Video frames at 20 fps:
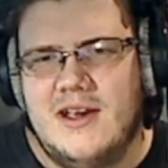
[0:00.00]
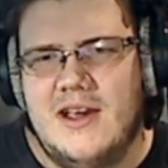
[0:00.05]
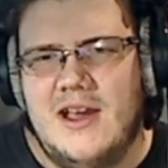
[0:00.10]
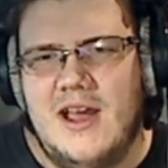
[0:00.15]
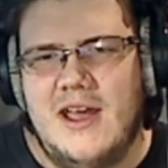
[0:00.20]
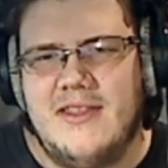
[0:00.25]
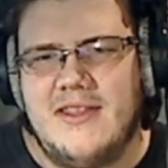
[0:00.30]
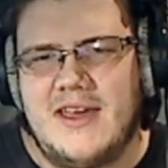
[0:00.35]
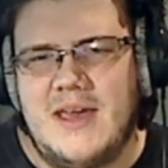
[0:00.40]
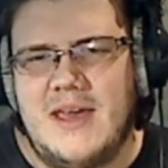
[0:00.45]

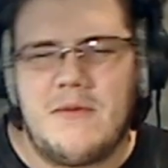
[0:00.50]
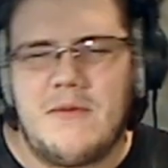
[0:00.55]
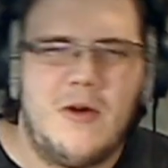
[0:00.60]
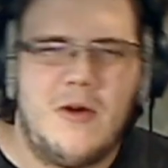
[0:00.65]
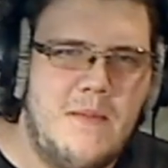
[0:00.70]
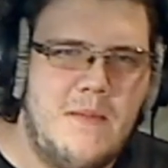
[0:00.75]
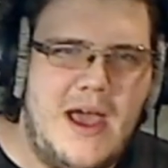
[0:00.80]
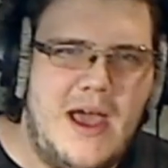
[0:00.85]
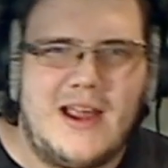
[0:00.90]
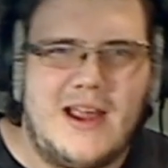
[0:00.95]
and they keep going
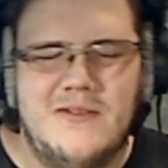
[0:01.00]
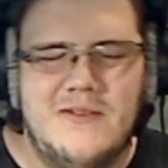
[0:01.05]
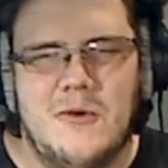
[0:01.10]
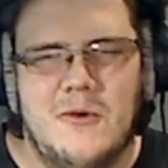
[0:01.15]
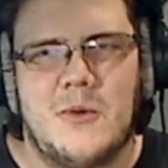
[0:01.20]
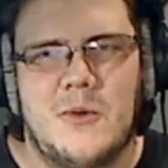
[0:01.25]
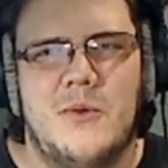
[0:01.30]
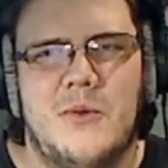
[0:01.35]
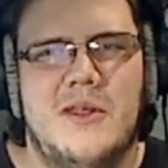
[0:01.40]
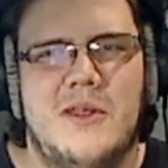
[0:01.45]
back and
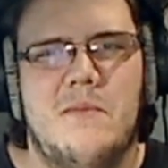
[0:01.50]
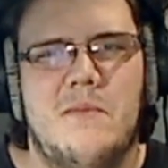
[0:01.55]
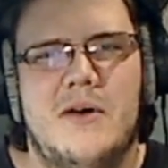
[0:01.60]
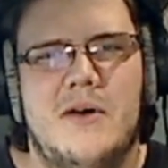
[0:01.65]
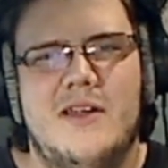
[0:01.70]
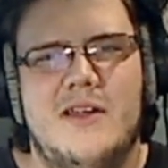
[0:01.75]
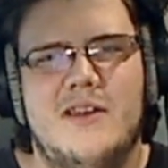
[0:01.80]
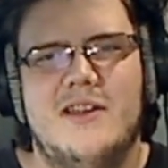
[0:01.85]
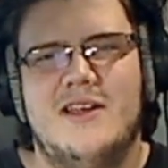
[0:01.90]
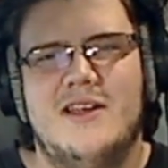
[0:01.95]
forth with it,
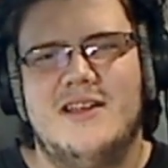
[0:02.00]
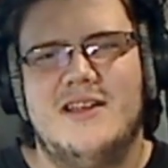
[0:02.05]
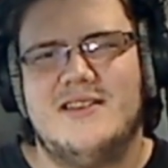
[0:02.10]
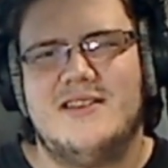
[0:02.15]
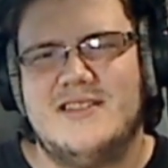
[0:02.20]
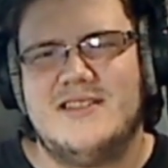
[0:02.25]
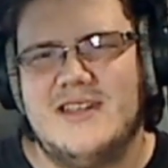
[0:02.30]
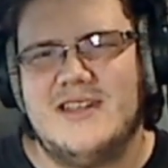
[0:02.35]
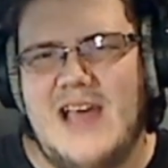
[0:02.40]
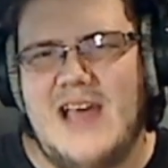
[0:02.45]
but
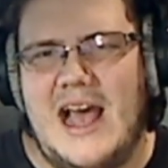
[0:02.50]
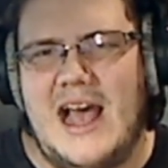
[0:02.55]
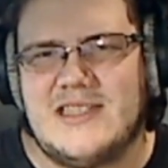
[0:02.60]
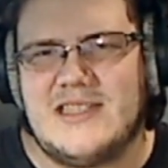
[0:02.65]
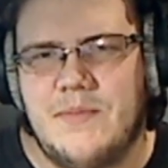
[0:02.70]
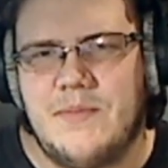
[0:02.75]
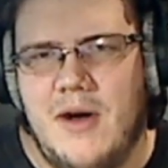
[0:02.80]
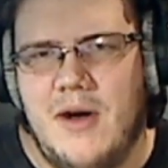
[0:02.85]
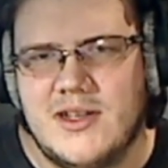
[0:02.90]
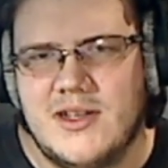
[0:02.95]
it has the
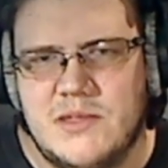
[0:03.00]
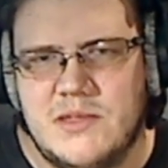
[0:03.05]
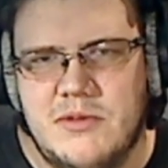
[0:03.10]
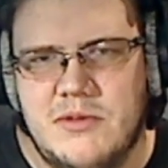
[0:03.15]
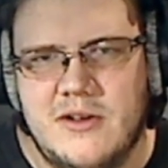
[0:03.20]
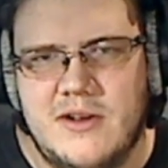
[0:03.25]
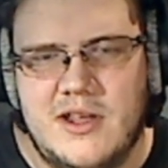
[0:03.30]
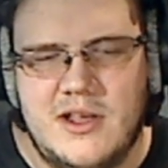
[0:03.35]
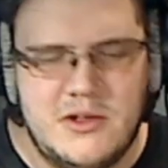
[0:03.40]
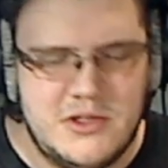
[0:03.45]

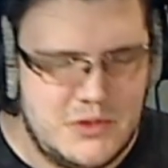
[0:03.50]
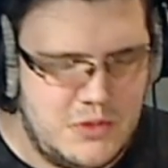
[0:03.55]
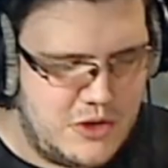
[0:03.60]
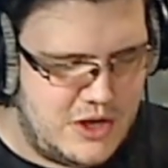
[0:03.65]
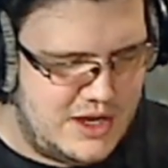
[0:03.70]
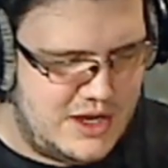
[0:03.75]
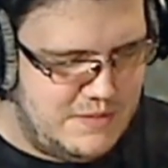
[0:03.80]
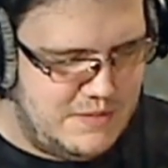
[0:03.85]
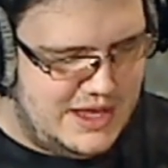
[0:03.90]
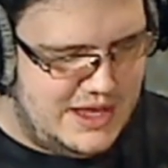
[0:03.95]
possibility. So we're
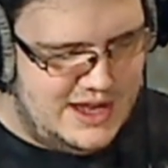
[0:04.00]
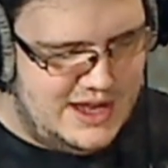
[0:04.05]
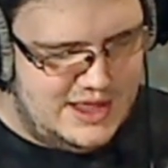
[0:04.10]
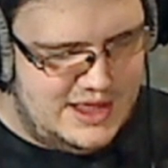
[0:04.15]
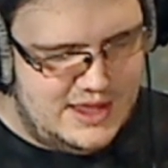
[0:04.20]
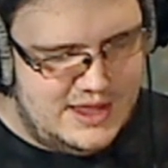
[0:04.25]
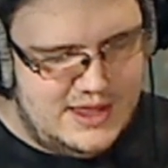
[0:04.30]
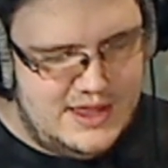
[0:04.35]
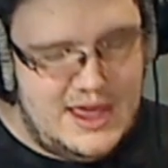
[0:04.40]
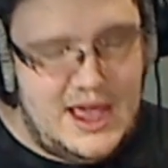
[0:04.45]
going to be
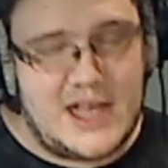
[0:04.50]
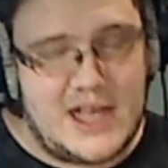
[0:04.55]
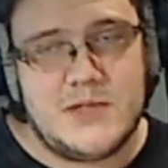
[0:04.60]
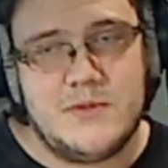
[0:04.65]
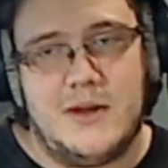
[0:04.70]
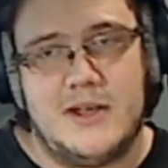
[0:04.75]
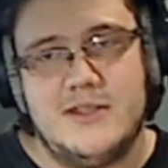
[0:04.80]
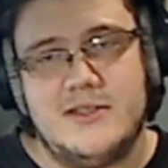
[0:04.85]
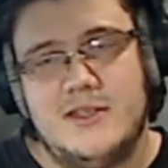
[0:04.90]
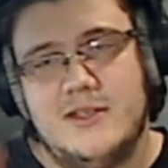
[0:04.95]
getting
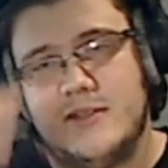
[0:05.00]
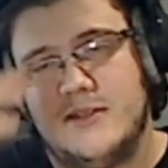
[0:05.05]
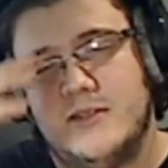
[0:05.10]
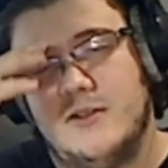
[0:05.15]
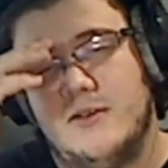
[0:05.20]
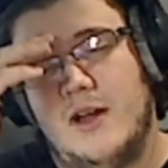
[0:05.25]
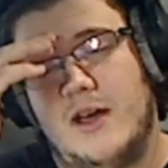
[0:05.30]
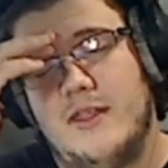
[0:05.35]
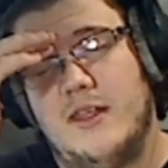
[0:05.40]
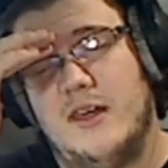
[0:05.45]
XYZ
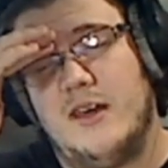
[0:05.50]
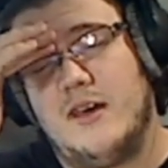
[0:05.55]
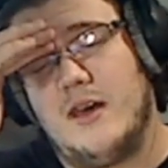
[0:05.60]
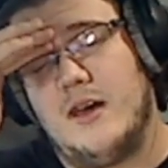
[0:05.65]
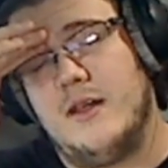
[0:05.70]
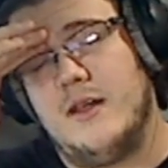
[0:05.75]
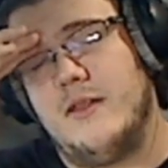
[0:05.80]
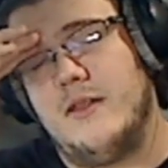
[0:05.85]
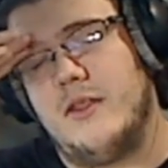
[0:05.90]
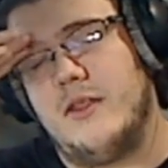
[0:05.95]
soon. I think
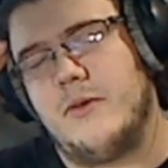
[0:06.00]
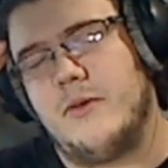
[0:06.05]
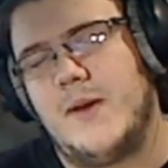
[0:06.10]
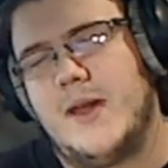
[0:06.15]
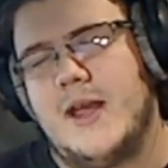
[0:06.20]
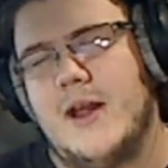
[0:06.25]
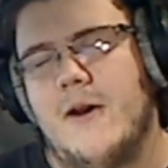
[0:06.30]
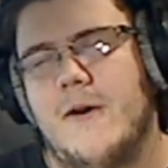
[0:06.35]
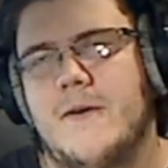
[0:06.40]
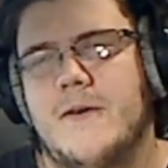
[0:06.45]
the 3
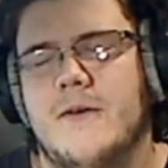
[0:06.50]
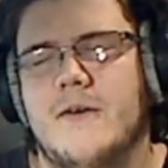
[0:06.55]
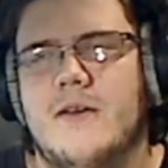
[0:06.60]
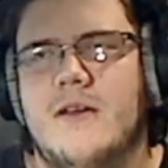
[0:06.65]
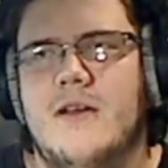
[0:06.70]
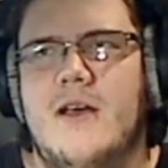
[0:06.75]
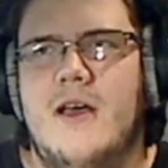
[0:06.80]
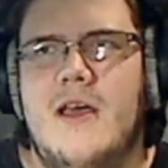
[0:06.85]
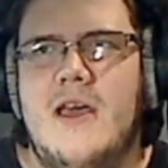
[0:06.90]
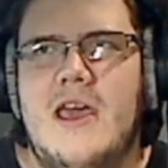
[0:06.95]
characters,
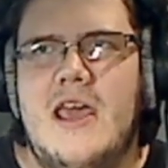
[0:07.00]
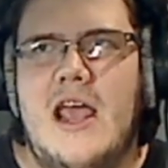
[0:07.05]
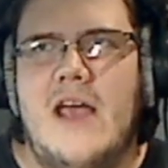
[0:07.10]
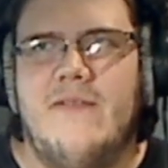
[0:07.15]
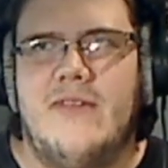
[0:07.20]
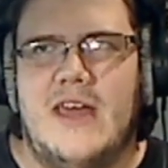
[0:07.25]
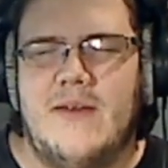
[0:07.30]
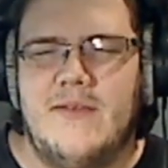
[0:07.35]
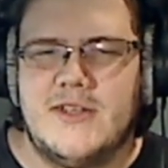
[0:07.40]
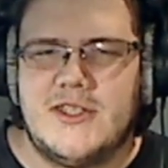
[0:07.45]
if
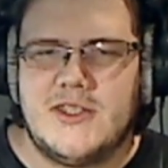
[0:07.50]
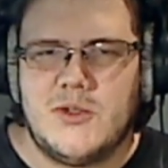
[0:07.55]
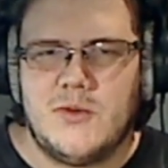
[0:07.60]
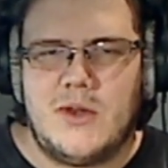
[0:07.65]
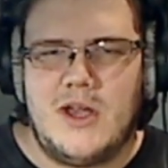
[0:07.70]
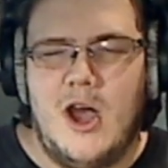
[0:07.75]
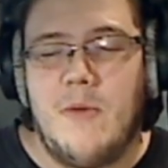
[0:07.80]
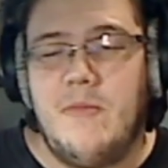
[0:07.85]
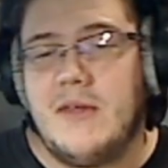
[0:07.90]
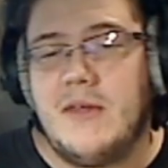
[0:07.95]
they give us 3,
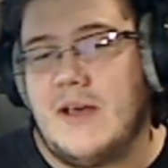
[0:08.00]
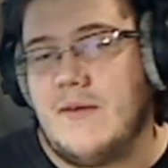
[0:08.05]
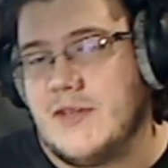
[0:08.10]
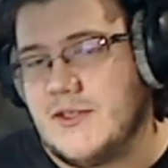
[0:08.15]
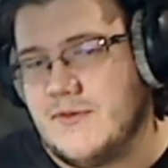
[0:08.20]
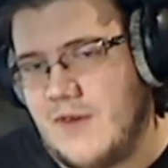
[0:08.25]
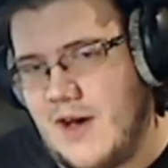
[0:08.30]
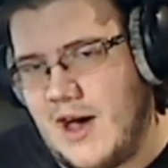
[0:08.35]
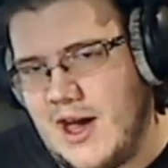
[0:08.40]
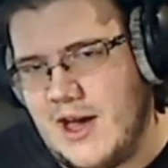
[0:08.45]
I hope they give us
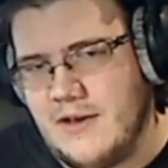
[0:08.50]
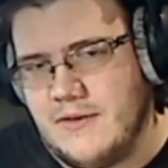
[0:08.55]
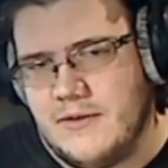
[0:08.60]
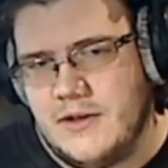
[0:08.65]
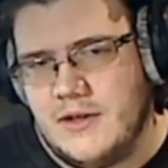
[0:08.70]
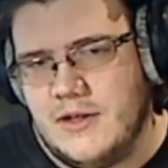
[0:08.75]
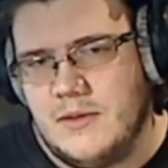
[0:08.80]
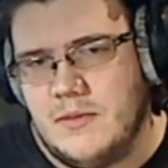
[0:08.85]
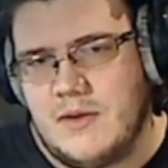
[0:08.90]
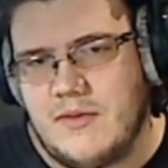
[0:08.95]
5. But
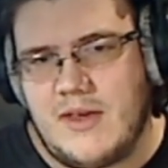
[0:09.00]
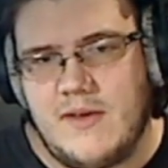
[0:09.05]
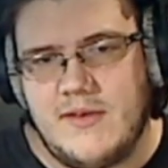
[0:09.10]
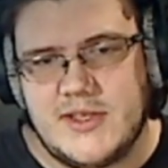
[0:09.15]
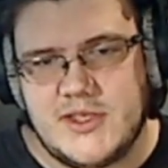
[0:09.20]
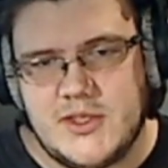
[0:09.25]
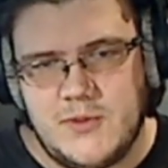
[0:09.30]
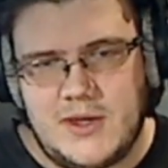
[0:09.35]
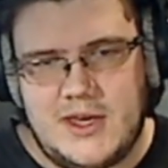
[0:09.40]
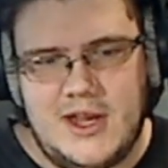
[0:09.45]
if they give us
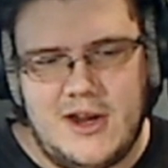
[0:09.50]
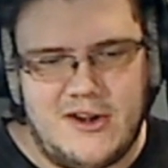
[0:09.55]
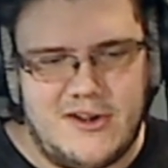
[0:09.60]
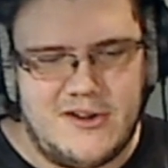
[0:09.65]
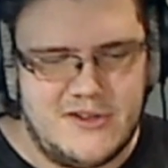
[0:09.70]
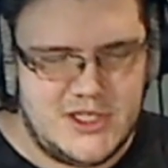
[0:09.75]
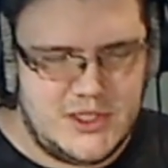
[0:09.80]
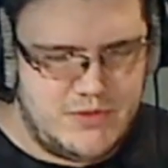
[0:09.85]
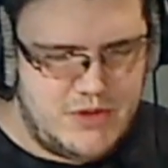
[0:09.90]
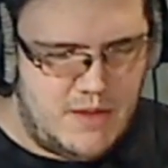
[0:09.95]
3
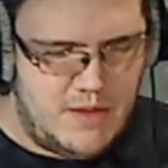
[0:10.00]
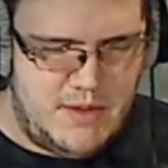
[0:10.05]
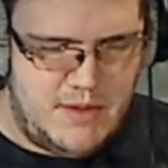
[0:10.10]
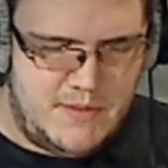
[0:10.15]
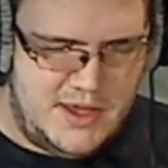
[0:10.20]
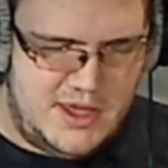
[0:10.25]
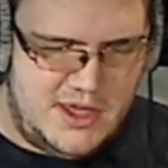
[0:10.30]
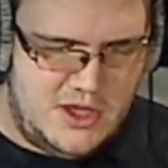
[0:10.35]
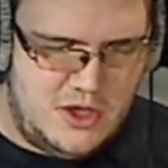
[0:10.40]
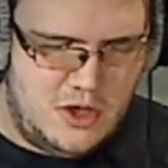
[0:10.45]
characters, it's probably going
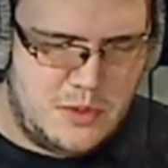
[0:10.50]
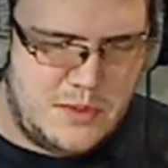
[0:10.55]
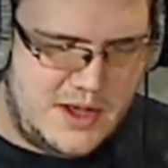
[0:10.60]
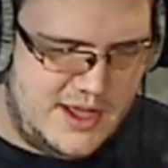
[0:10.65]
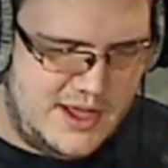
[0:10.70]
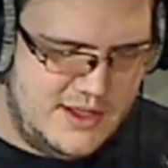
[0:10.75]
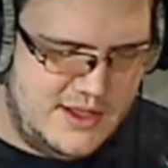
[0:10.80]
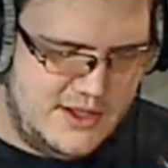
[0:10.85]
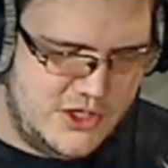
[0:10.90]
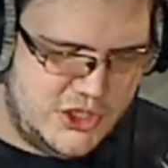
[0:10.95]
to be
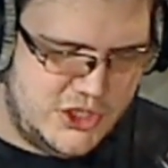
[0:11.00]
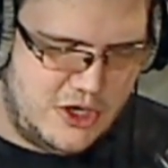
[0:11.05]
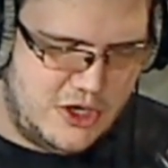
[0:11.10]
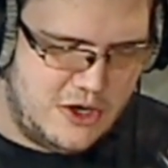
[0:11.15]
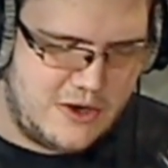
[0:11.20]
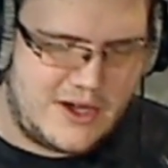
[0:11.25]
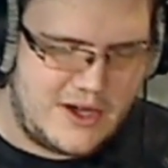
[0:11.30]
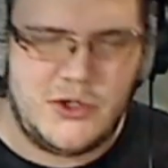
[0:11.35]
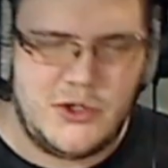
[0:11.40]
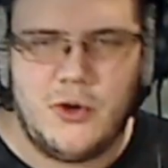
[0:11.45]
Yuma,
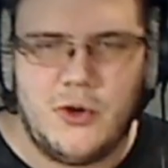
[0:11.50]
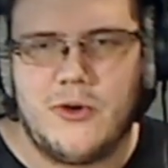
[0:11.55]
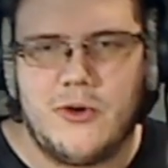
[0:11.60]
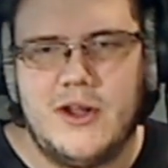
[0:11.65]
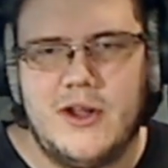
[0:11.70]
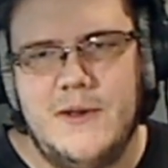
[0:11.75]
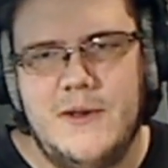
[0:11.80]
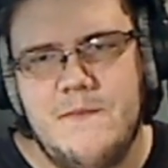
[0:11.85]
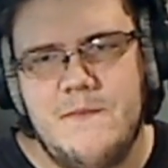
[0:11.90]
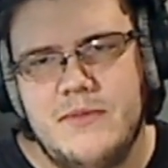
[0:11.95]
Shark, and
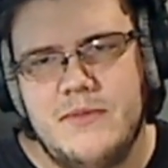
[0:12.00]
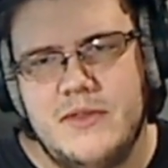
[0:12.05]
Tori.